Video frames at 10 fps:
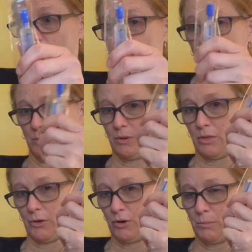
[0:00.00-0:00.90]
but when the
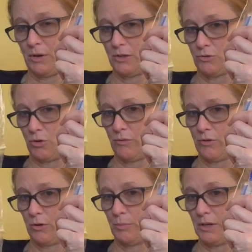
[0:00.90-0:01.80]
30 minutes are over,
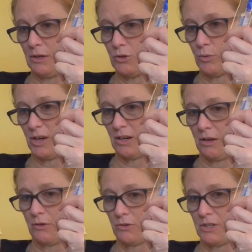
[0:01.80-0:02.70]
I'll be doing
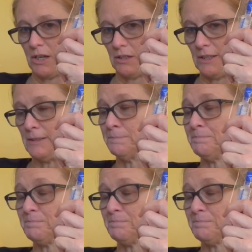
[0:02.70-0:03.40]
another saline